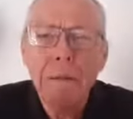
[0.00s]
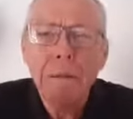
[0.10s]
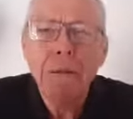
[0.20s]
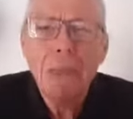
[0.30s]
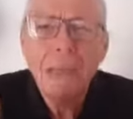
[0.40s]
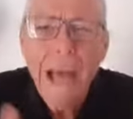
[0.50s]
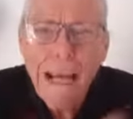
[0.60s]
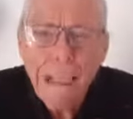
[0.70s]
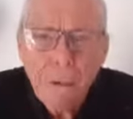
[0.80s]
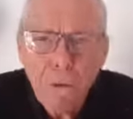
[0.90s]
So
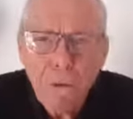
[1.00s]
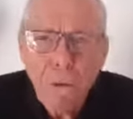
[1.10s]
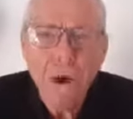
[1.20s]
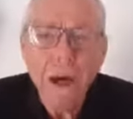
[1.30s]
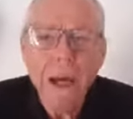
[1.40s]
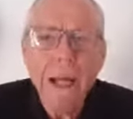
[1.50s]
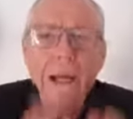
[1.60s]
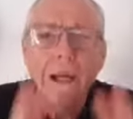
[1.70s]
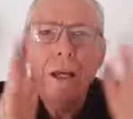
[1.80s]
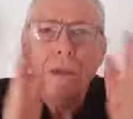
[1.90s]
that's why
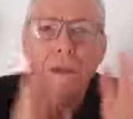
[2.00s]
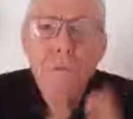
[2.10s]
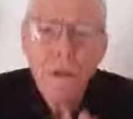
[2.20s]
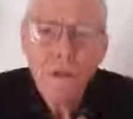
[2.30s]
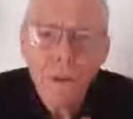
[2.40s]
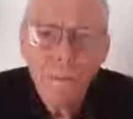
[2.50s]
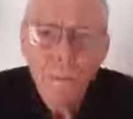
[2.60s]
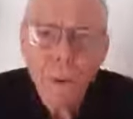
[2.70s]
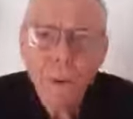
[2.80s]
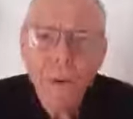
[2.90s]
the most
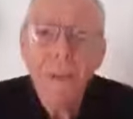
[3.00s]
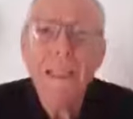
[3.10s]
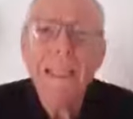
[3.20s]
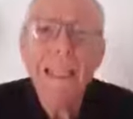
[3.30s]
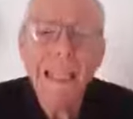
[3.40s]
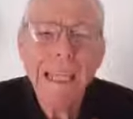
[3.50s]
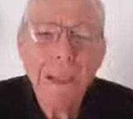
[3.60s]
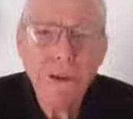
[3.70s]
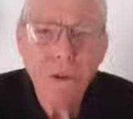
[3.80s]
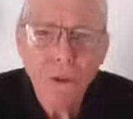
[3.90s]
important thing
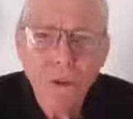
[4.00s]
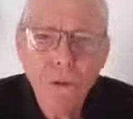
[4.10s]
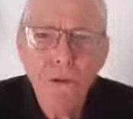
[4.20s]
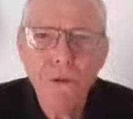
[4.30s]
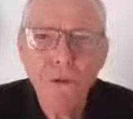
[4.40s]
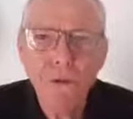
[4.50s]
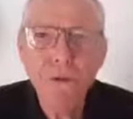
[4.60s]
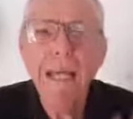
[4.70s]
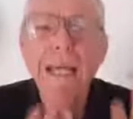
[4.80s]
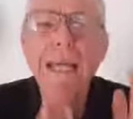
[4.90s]
you can do
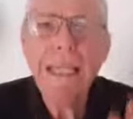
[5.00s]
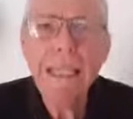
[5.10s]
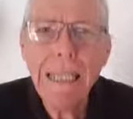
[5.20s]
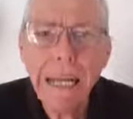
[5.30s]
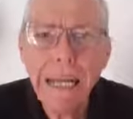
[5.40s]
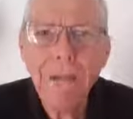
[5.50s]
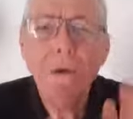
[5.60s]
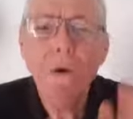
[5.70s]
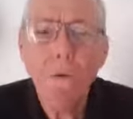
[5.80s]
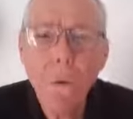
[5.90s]
is get
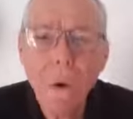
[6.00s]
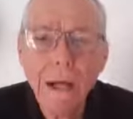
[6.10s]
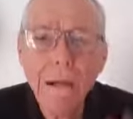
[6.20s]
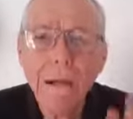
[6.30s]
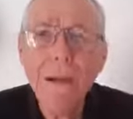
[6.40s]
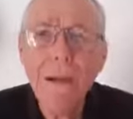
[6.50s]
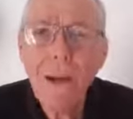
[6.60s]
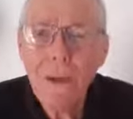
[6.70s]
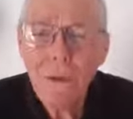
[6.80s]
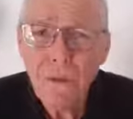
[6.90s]
well
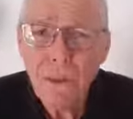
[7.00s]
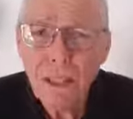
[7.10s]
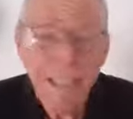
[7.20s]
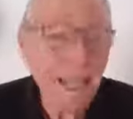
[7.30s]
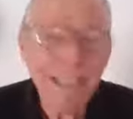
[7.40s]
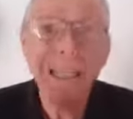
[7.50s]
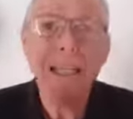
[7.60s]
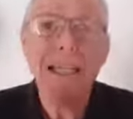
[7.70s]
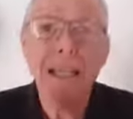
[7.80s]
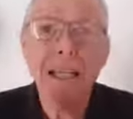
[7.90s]
known. That's
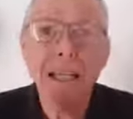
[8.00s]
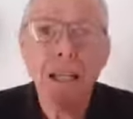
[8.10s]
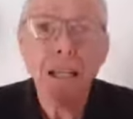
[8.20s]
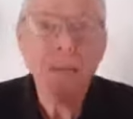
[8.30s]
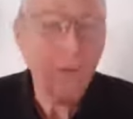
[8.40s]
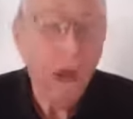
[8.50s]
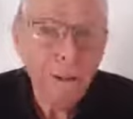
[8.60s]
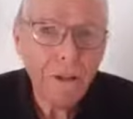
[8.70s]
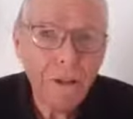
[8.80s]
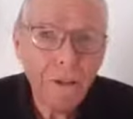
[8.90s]
it. You've
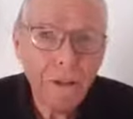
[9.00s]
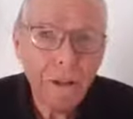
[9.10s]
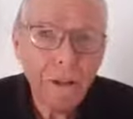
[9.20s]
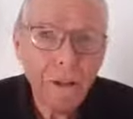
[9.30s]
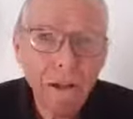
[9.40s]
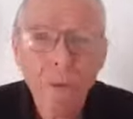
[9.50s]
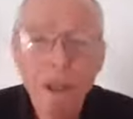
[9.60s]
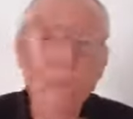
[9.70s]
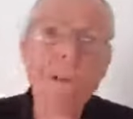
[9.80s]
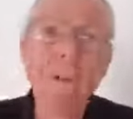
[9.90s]
got to. We
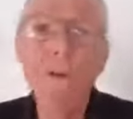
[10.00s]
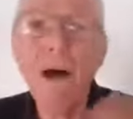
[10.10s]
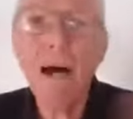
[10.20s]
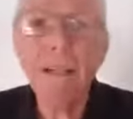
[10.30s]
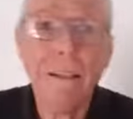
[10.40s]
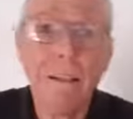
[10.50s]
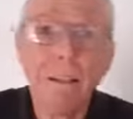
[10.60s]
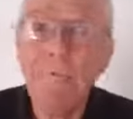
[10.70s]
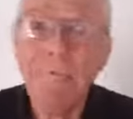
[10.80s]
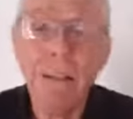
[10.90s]
have the two artists.
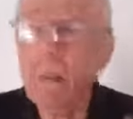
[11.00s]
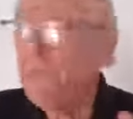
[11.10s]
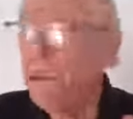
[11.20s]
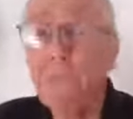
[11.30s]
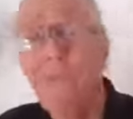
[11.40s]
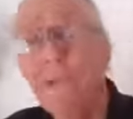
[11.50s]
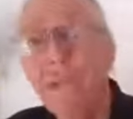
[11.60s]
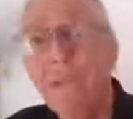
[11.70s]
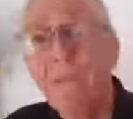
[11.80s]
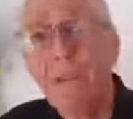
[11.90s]
We have Tom Cruise
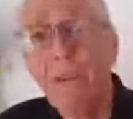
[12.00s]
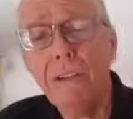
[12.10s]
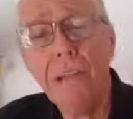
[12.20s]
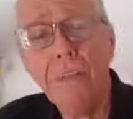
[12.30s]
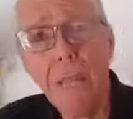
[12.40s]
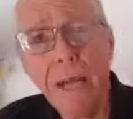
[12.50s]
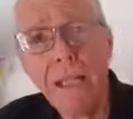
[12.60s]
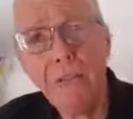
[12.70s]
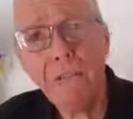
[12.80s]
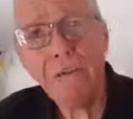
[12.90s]
over here, who's never
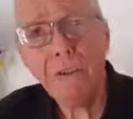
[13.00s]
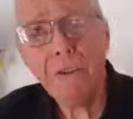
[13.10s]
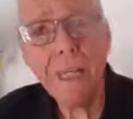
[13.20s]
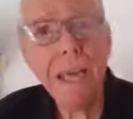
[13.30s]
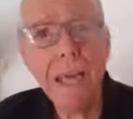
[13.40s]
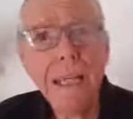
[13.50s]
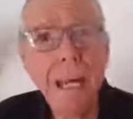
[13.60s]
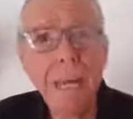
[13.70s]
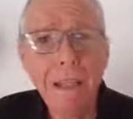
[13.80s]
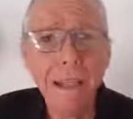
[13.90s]
painted before he
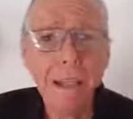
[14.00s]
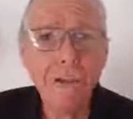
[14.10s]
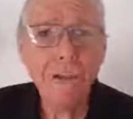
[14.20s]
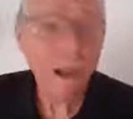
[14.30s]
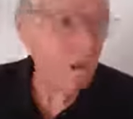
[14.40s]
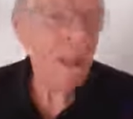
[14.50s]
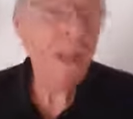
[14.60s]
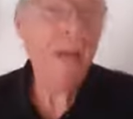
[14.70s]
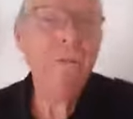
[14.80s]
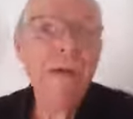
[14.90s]
came into the show.
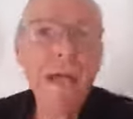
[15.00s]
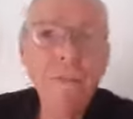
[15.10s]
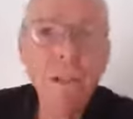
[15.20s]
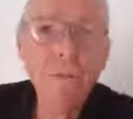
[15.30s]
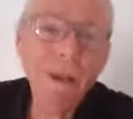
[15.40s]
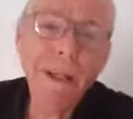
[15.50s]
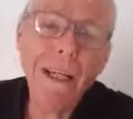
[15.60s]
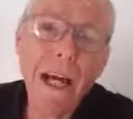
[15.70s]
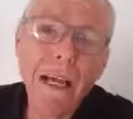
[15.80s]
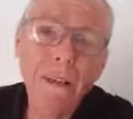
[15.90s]
And we have this brilliant
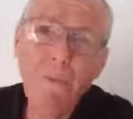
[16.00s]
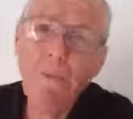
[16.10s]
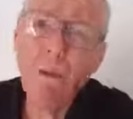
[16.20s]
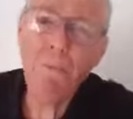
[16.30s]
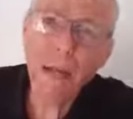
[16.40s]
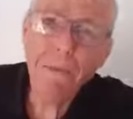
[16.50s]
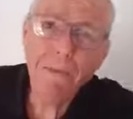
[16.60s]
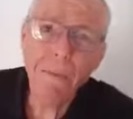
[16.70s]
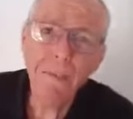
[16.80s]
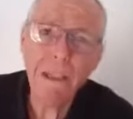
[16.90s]
artist who's been painting for
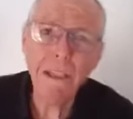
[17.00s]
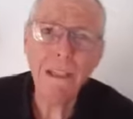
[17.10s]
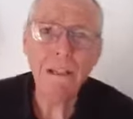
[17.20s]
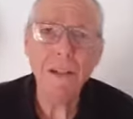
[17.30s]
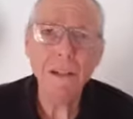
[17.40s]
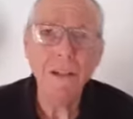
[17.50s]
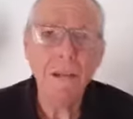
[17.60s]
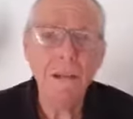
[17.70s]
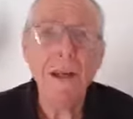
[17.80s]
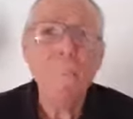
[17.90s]
15, 16
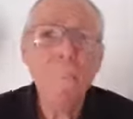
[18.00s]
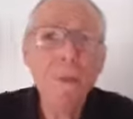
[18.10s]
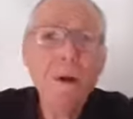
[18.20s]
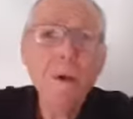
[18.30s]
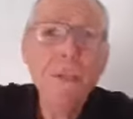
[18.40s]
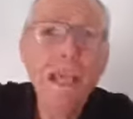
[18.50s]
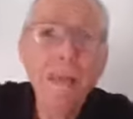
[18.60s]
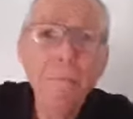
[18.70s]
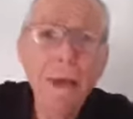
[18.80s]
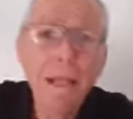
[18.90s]
years. They're both
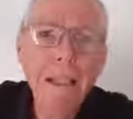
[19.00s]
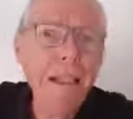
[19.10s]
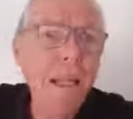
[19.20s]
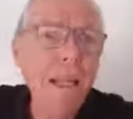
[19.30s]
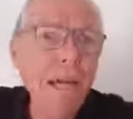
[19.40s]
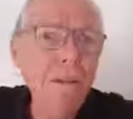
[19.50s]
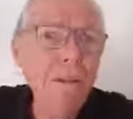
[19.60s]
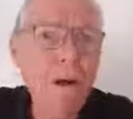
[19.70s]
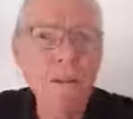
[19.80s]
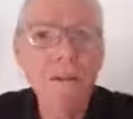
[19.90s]
selling paintings at
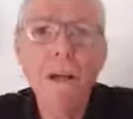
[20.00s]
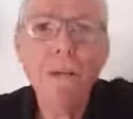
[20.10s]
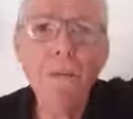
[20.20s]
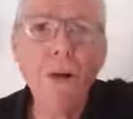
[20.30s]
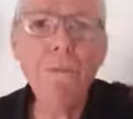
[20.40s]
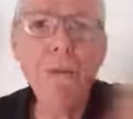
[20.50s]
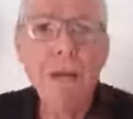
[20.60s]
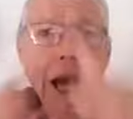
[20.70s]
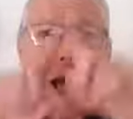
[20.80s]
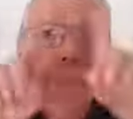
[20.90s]
$1,000. Tom's
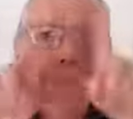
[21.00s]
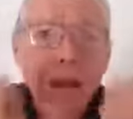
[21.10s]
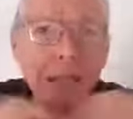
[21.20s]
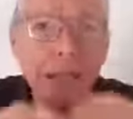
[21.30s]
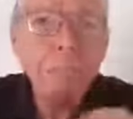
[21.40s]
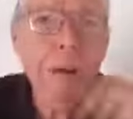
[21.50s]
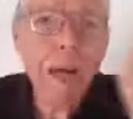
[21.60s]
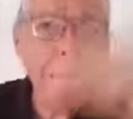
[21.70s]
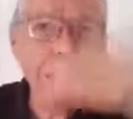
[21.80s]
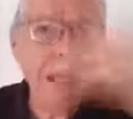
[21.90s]
an 8x10
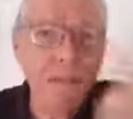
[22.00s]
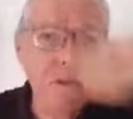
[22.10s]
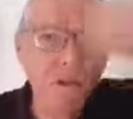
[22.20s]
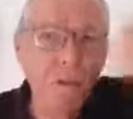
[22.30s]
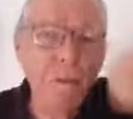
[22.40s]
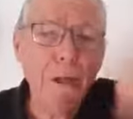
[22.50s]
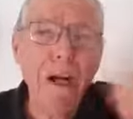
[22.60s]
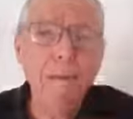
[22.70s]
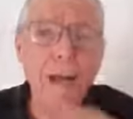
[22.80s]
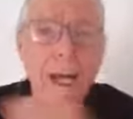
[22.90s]
paper that he just scribbled
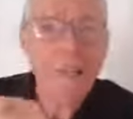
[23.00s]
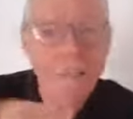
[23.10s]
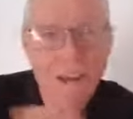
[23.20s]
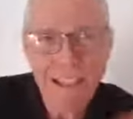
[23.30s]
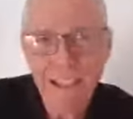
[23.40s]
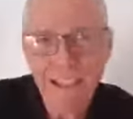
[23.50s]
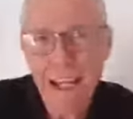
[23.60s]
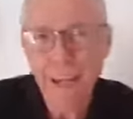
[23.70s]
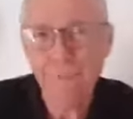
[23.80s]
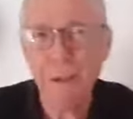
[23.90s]
over and signed his
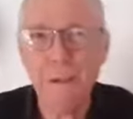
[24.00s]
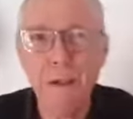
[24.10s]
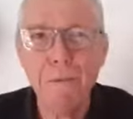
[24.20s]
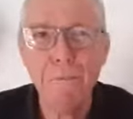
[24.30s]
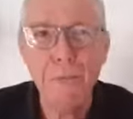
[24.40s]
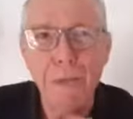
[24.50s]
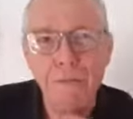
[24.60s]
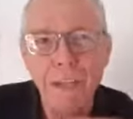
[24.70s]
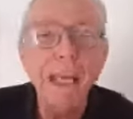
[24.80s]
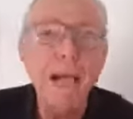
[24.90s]
name on the bottom
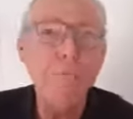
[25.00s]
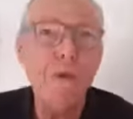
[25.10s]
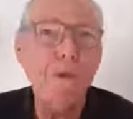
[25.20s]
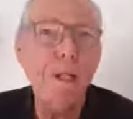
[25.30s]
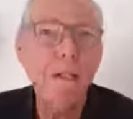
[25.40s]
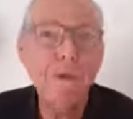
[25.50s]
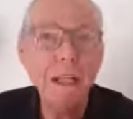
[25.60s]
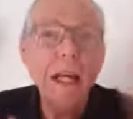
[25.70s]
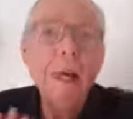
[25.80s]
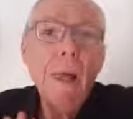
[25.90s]
beautifully and put
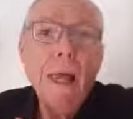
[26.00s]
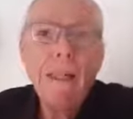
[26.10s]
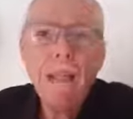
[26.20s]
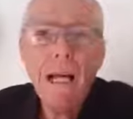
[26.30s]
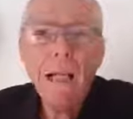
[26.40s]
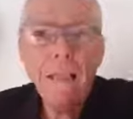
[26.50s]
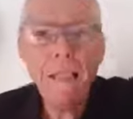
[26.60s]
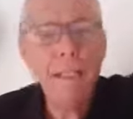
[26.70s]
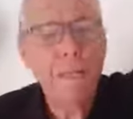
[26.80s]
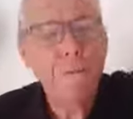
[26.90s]
2020. And this artist
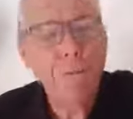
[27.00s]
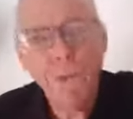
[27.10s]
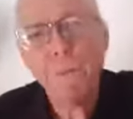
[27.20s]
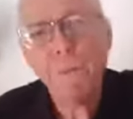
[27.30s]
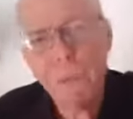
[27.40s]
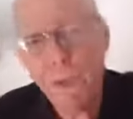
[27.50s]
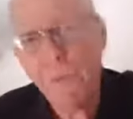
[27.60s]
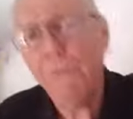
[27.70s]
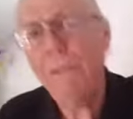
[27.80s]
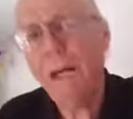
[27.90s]
here does beautiful,
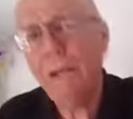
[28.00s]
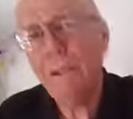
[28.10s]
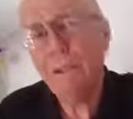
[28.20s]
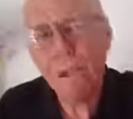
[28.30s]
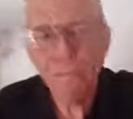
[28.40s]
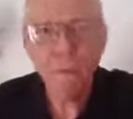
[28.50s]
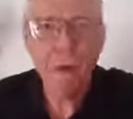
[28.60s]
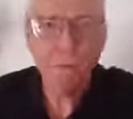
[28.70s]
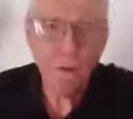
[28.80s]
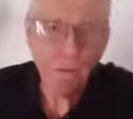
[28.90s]
beautiful paintings, 3 foot
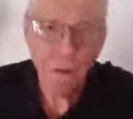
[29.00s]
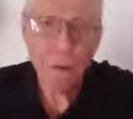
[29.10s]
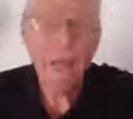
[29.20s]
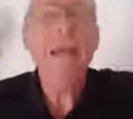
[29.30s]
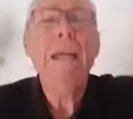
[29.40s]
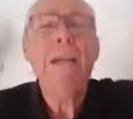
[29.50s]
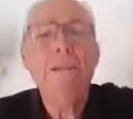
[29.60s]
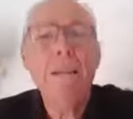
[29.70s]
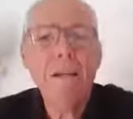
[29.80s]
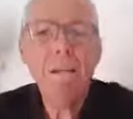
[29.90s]
by 4 foot. They're
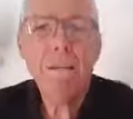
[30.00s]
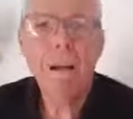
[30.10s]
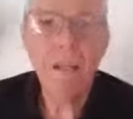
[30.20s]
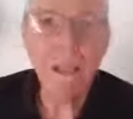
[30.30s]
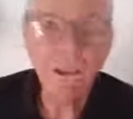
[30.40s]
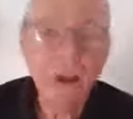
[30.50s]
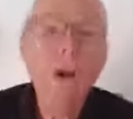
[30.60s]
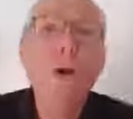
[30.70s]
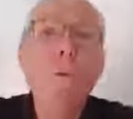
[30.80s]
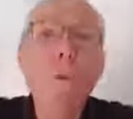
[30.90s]
$1,000 each.
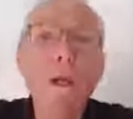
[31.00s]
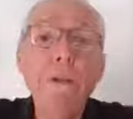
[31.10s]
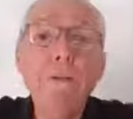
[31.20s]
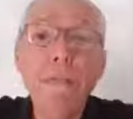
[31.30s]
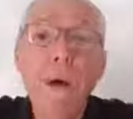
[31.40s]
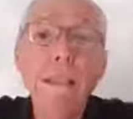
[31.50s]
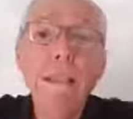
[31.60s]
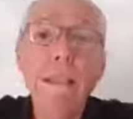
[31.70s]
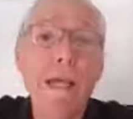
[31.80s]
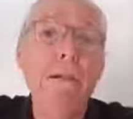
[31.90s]
Which one
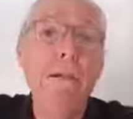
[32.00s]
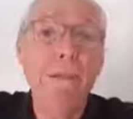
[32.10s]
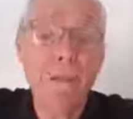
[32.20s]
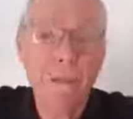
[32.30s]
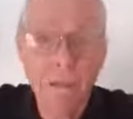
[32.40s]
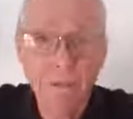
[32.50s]
sells?